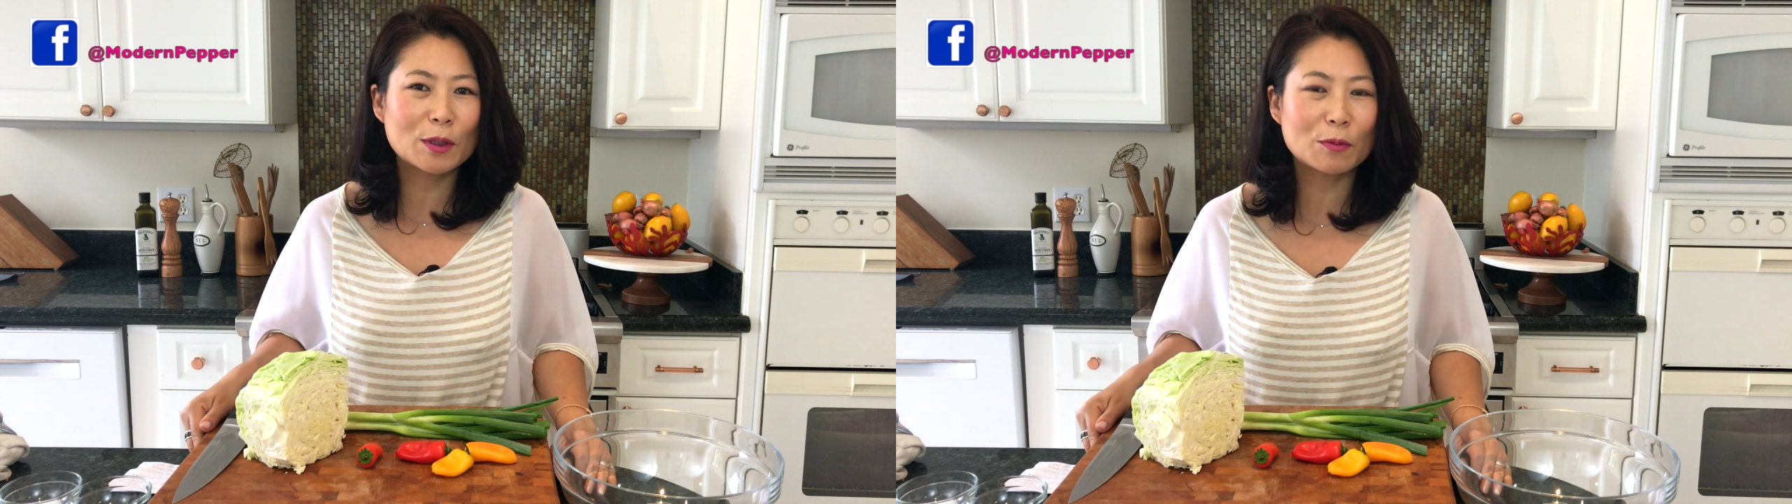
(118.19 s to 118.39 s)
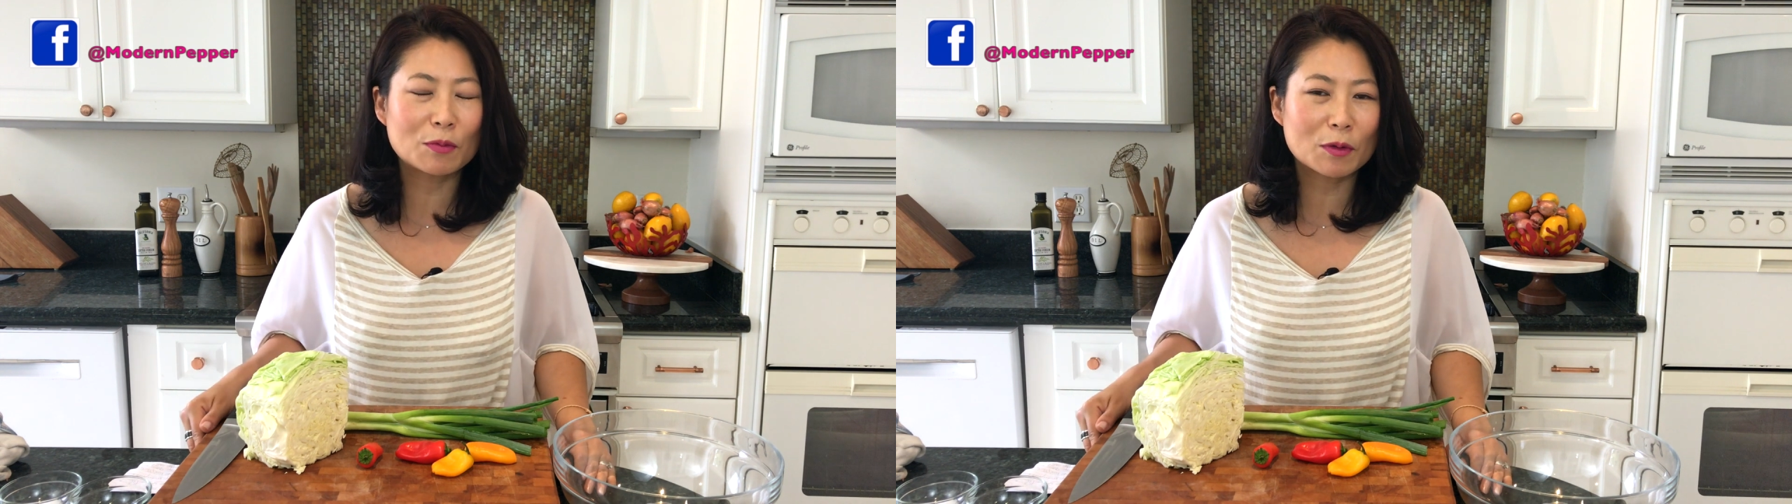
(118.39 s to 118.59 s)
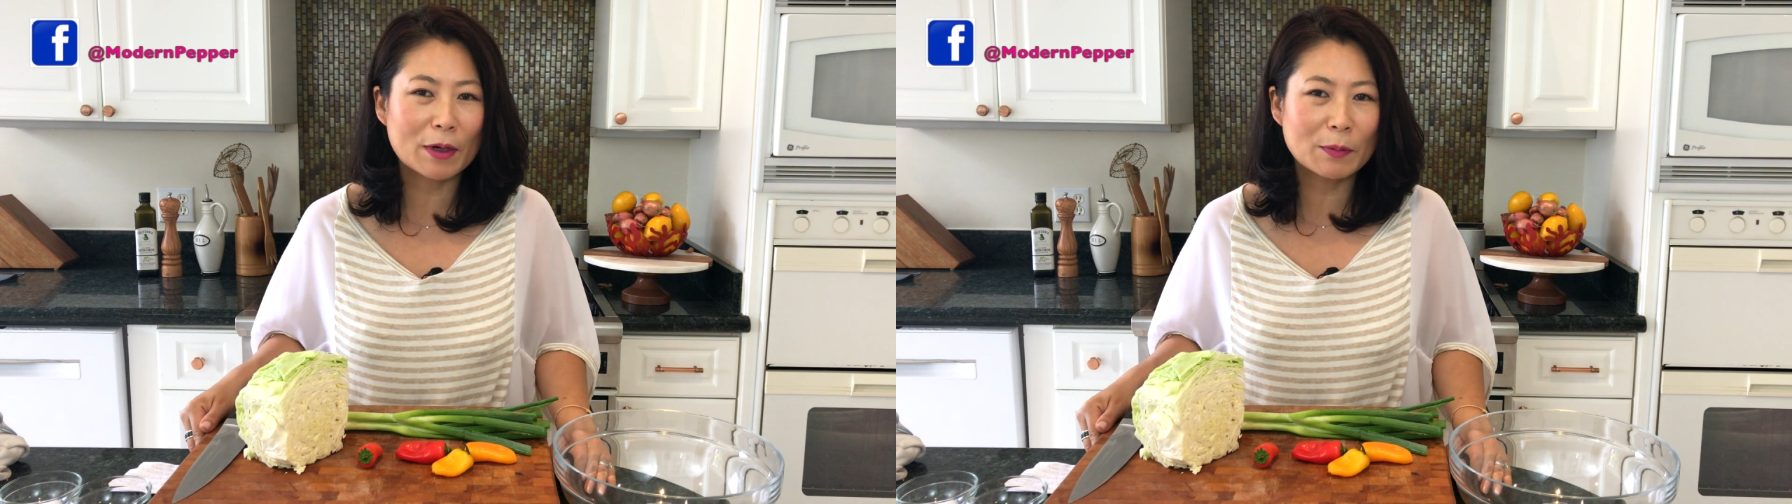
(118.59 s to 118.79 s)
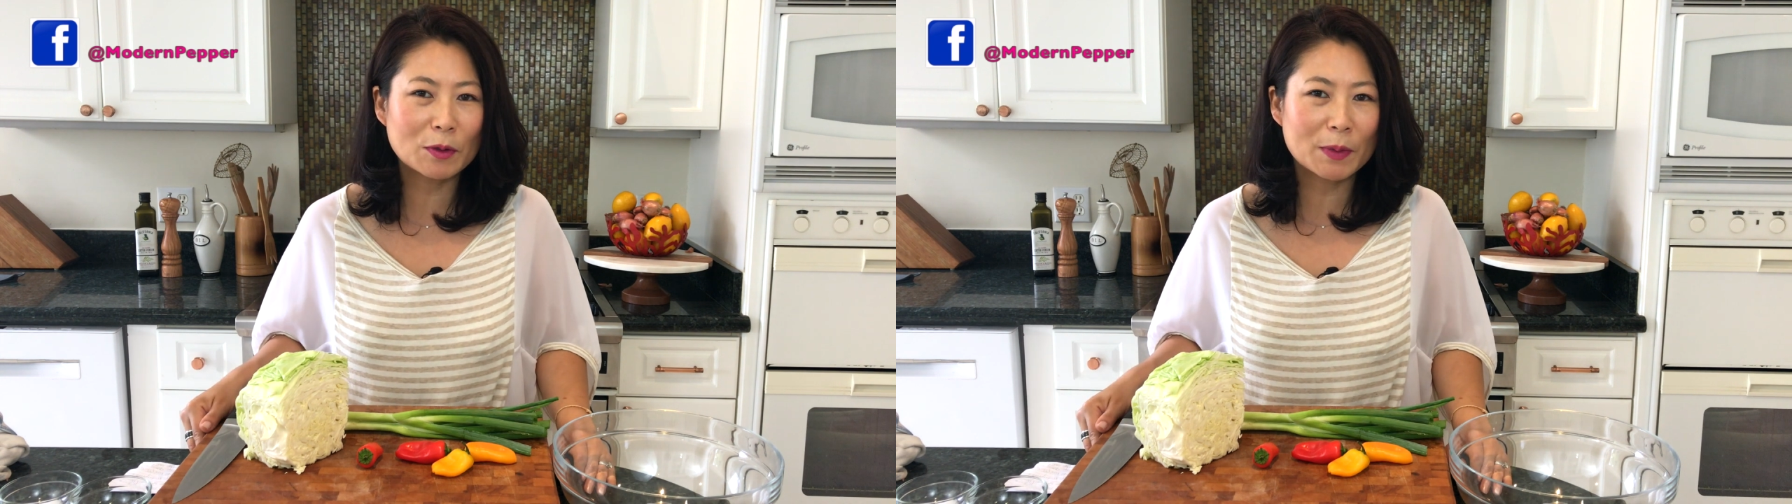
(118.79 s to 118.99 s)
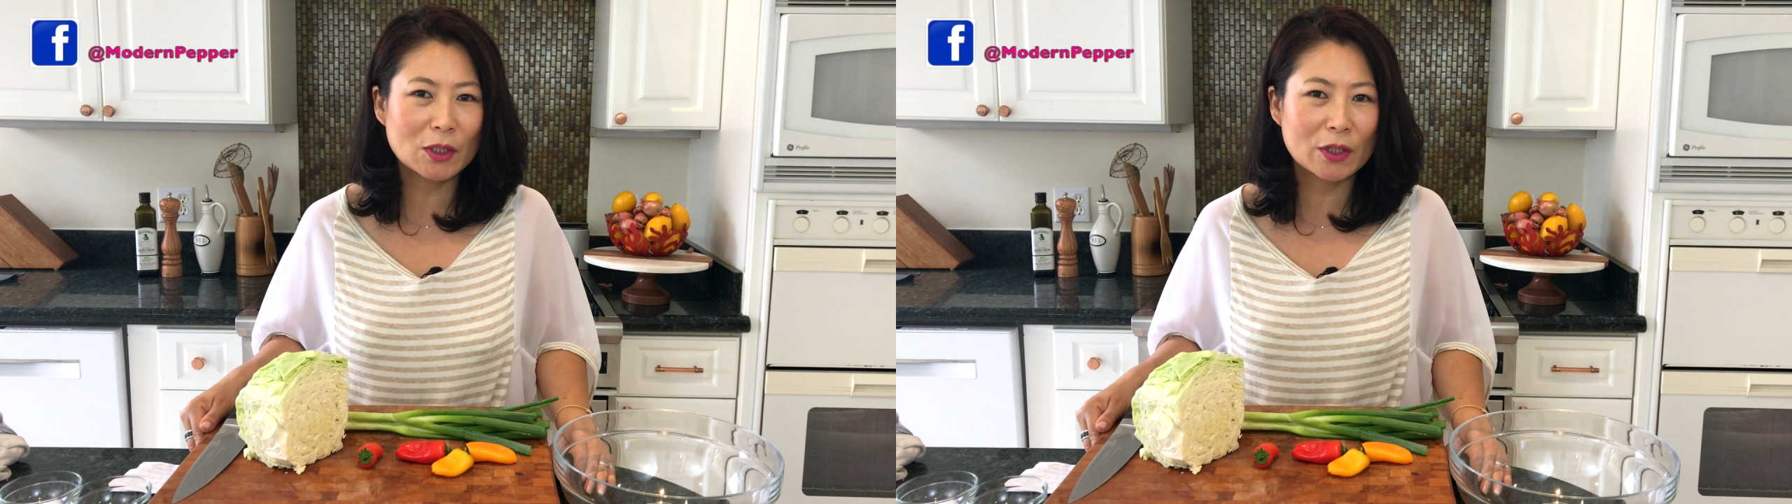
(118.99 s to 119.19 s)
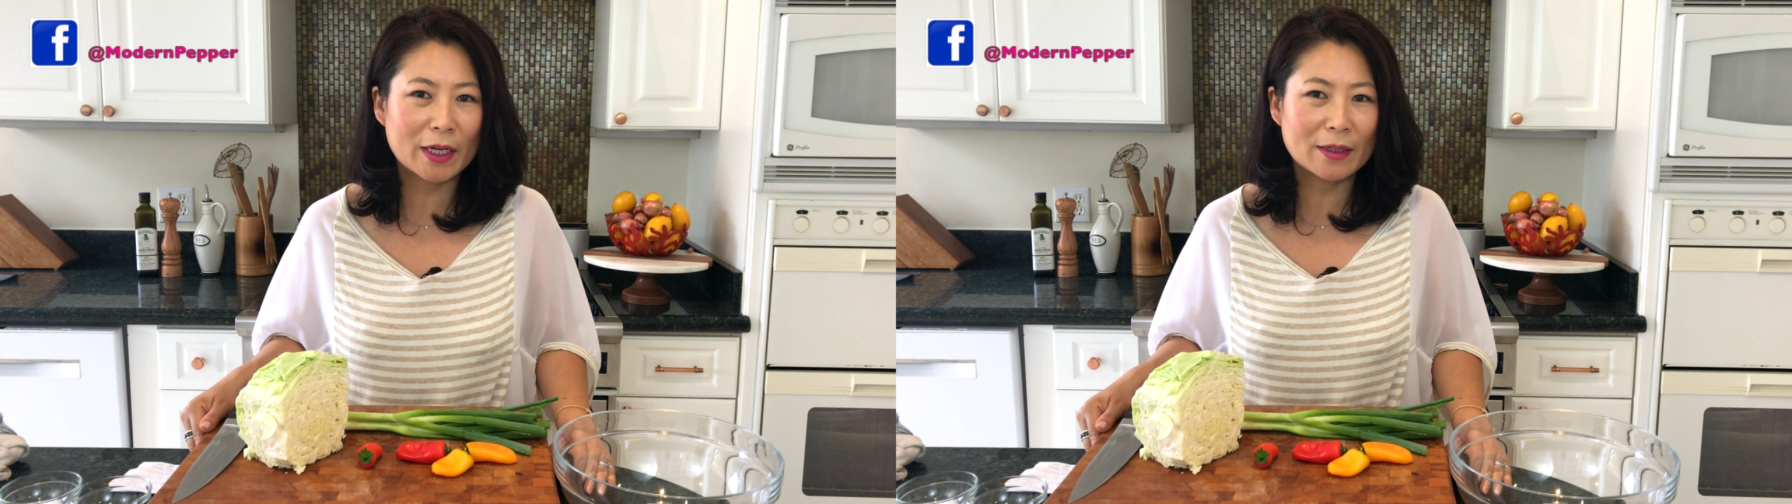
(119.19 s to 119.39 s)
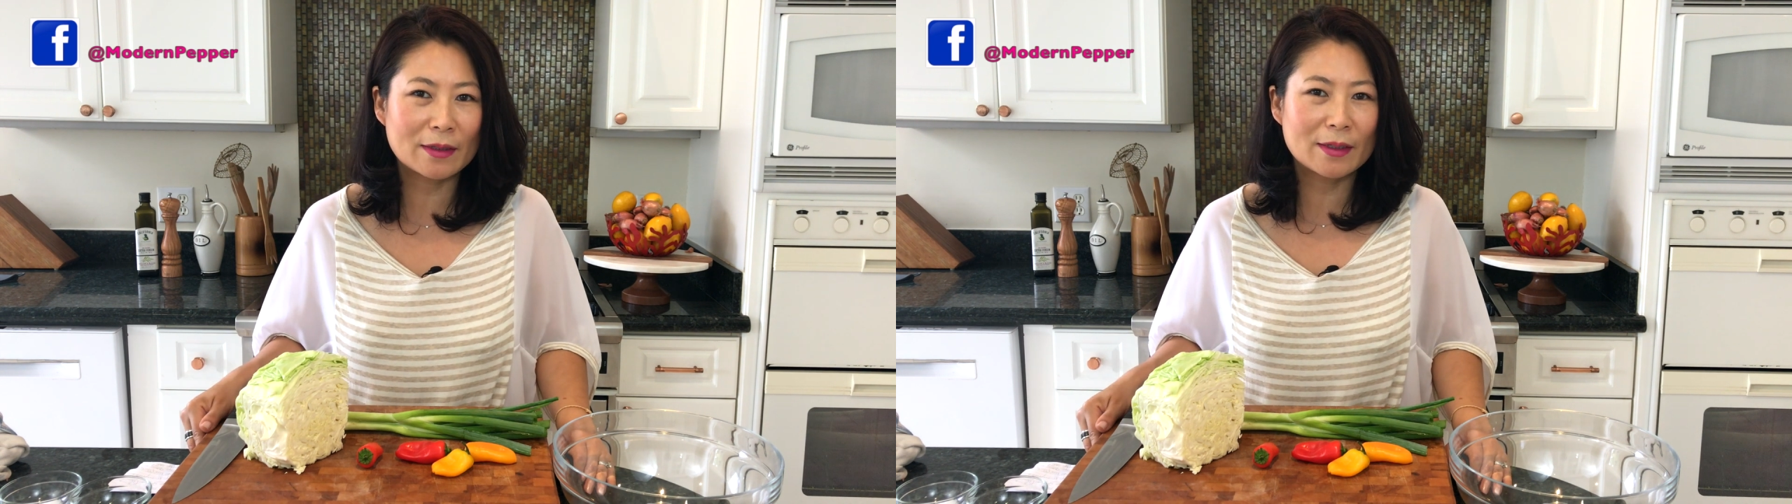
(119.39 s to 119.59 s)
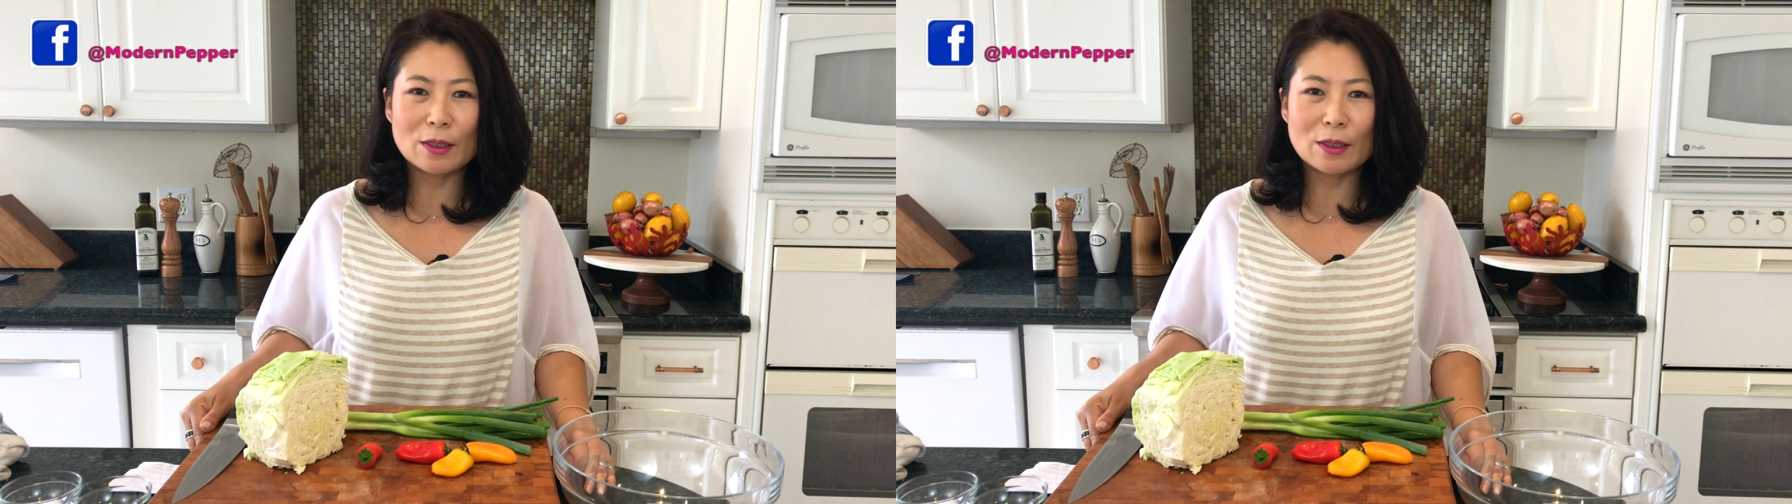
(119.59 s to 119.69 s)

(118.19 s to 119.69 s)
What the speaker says: subscribe to my channel